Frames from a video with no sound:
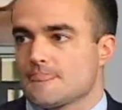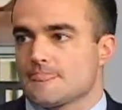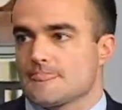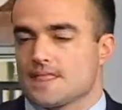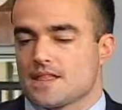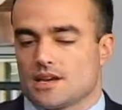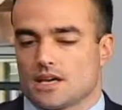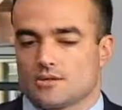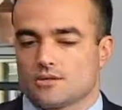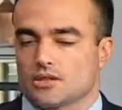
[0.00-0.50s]
I
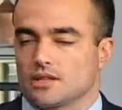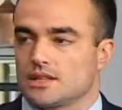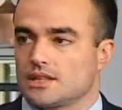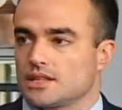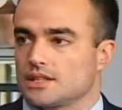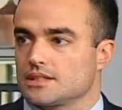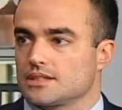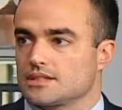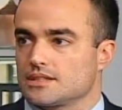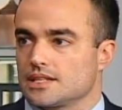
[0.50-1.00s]
really think the
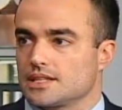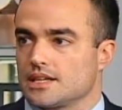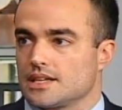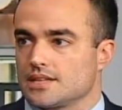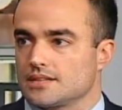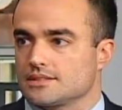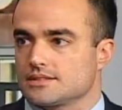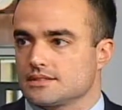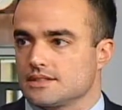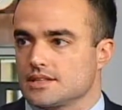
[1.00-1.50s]
state
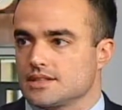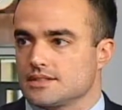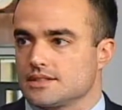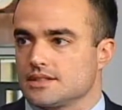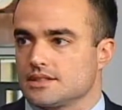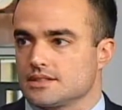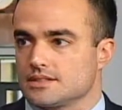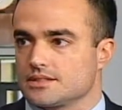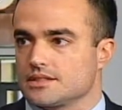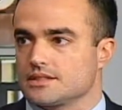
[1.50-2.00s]
has
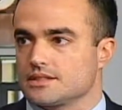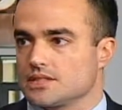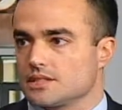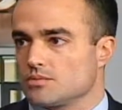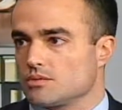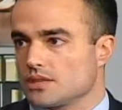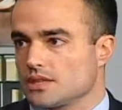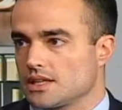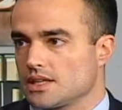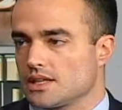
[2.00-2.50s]
assisted with
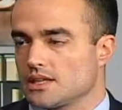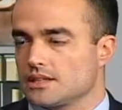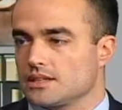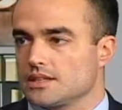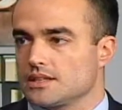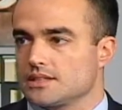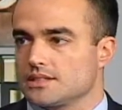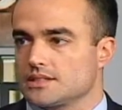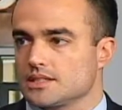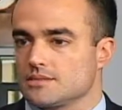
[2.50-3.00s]
that, and it
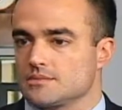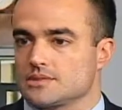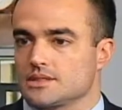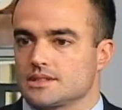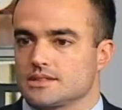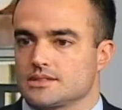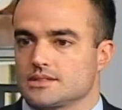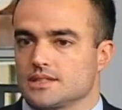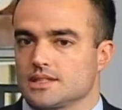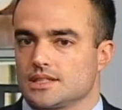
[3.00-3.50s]
seems it's
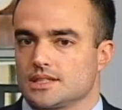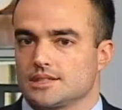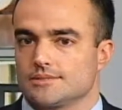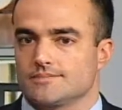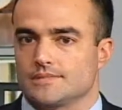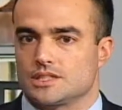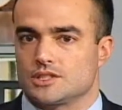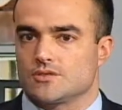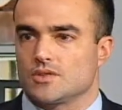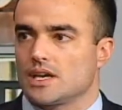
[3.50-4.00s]

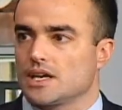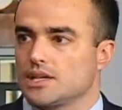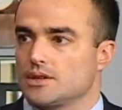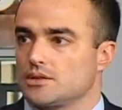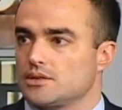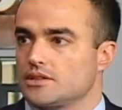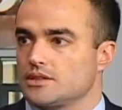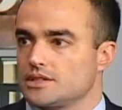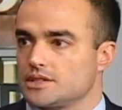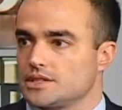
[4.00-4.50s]
valuing our
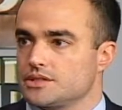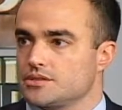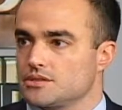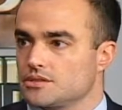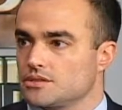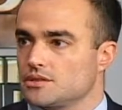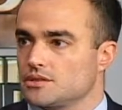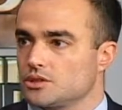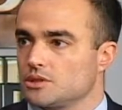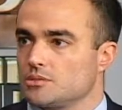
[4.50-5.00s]
teachers a
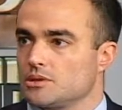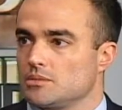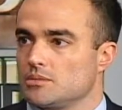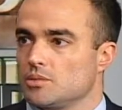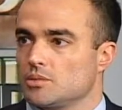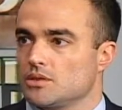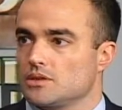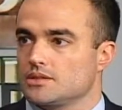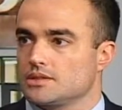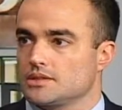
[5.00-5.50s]
little bit more to have